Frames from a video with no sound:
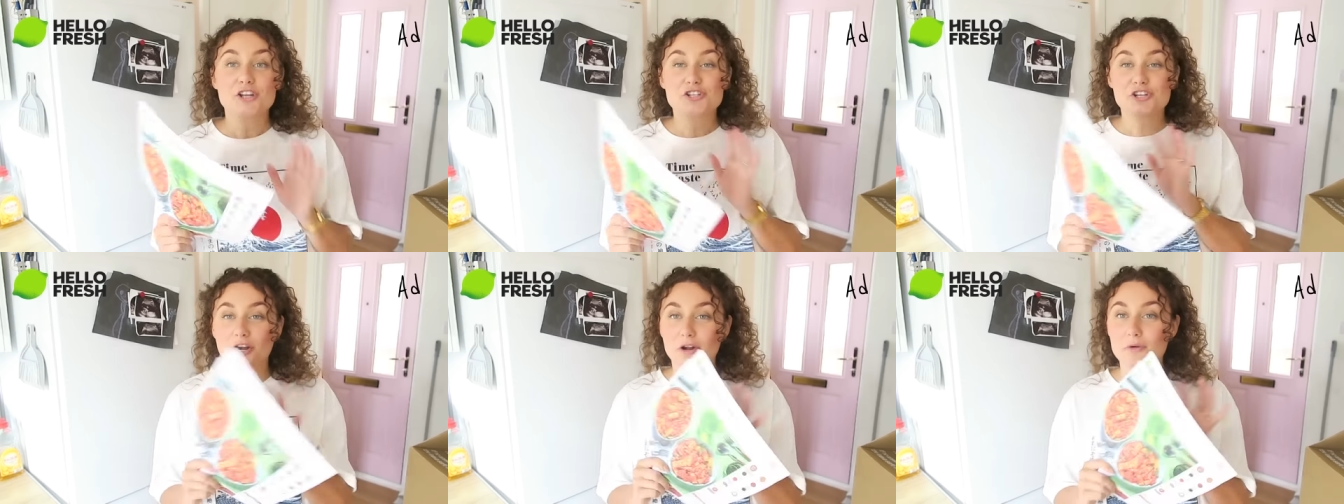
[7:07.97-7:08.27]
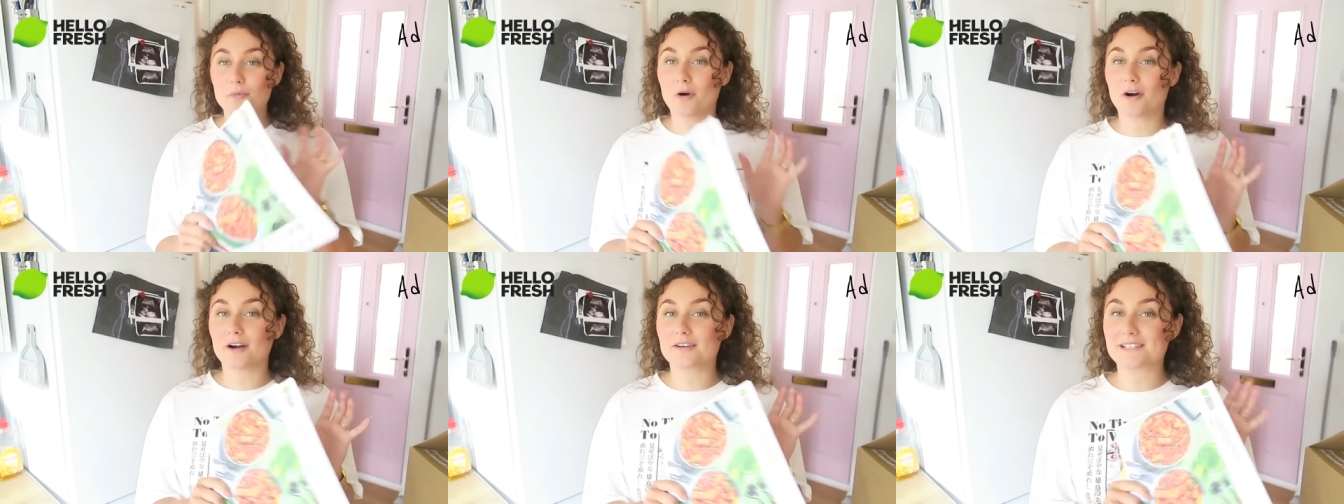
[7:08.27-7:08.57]
Do you
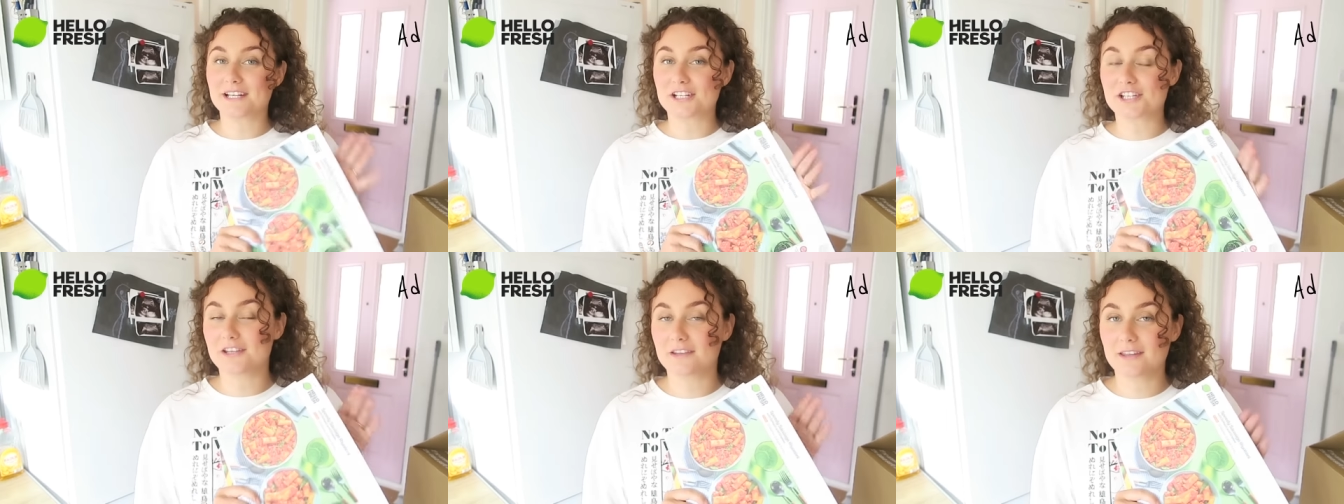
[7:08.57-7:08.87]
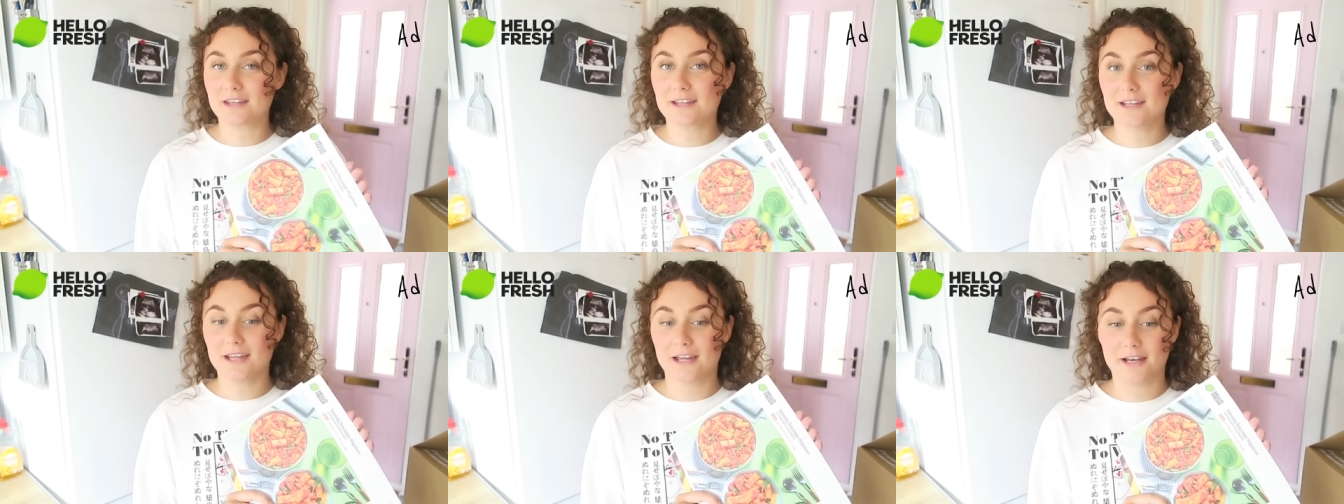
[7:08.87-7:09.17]
know what I was
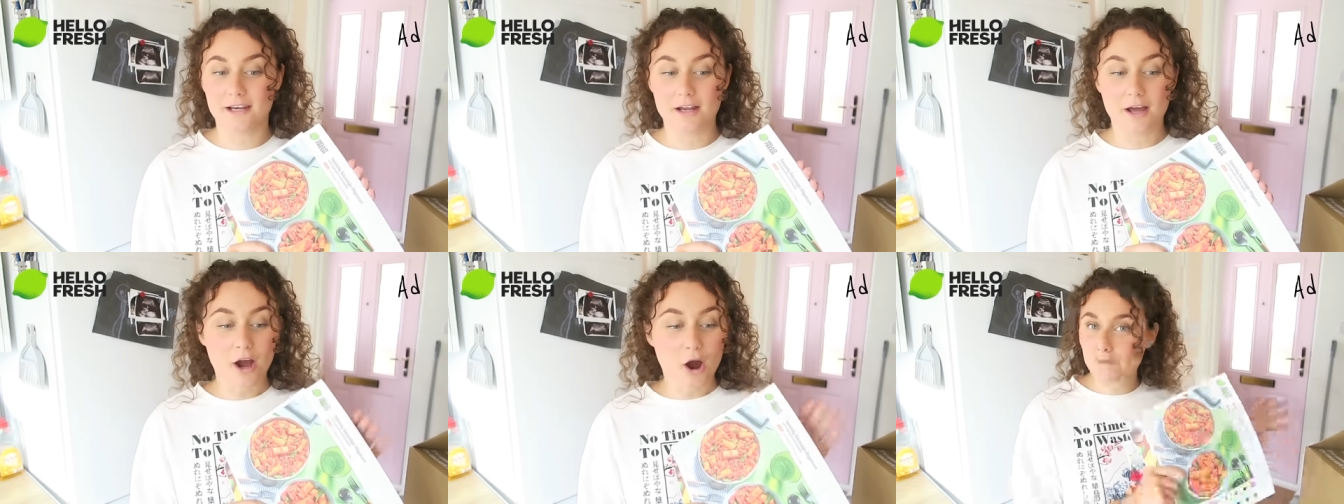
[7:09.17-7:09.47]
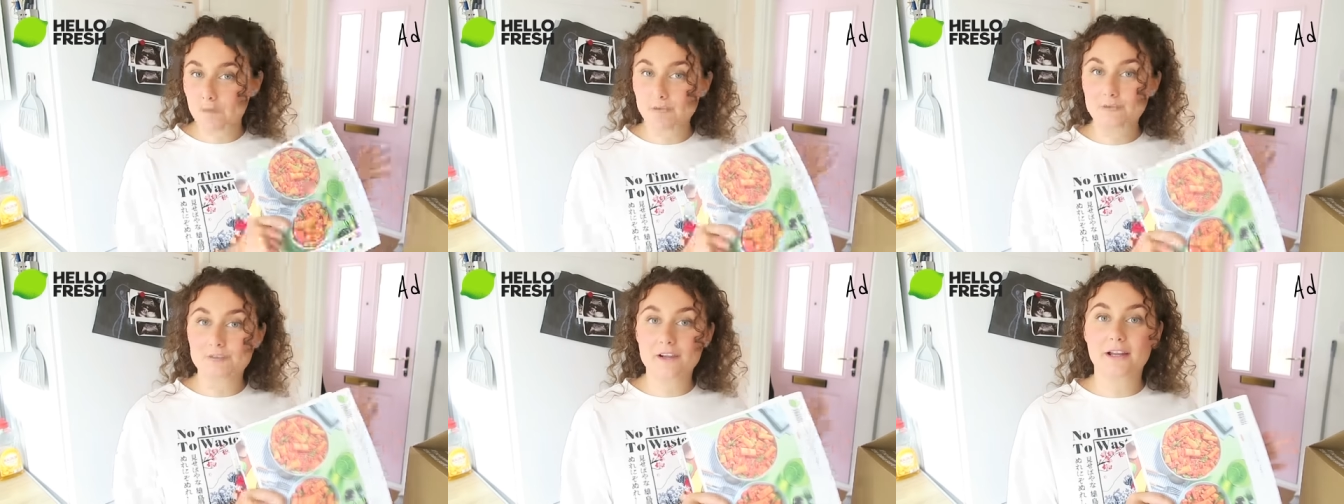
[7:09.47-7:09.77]
actually thinking?
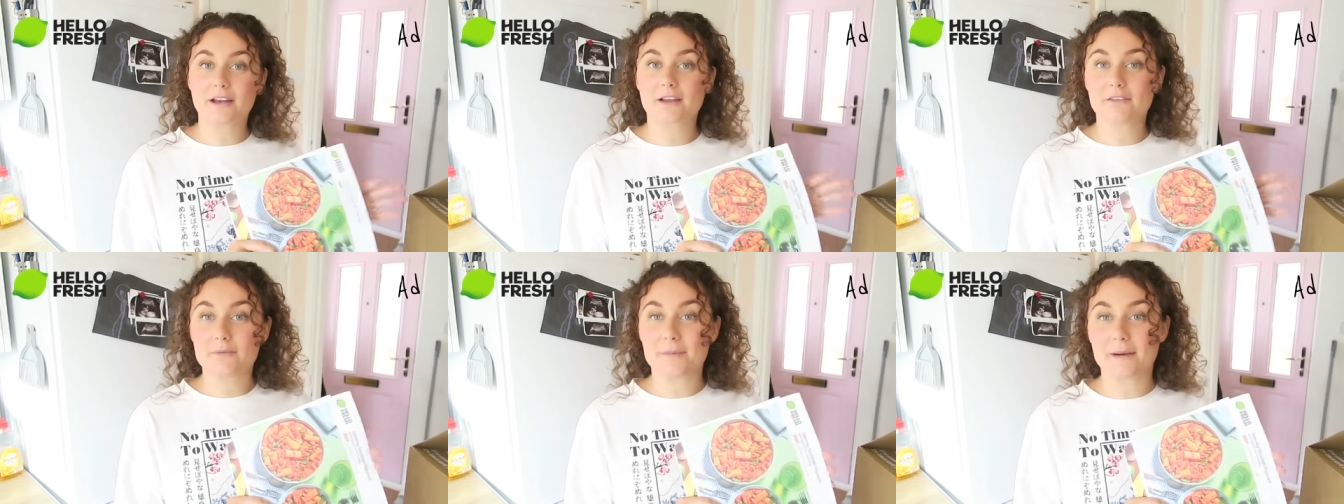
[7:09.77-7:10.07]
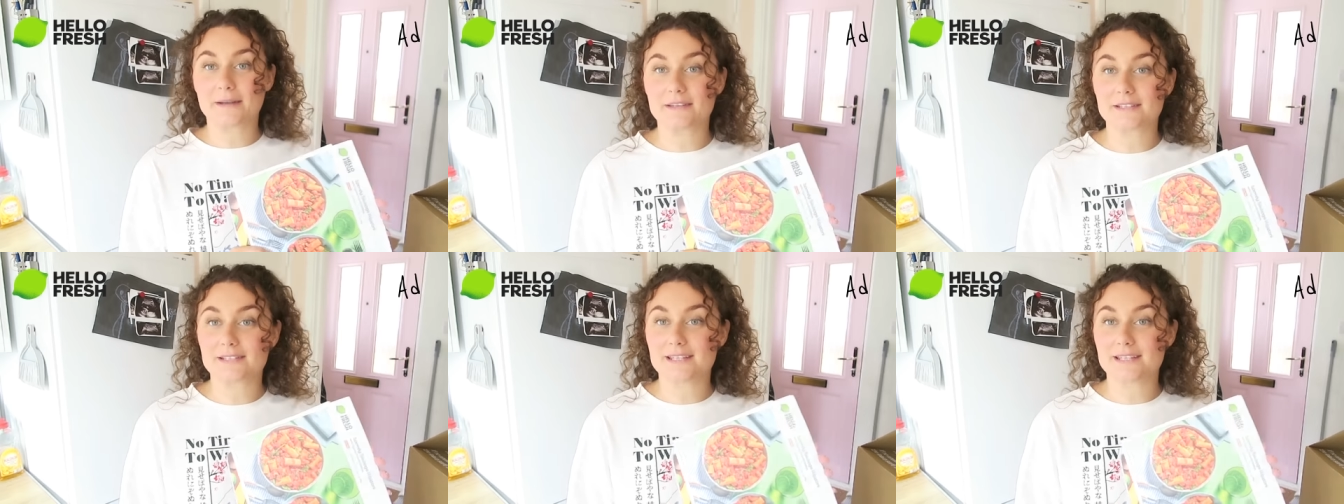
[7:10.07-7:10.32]
One thing I love about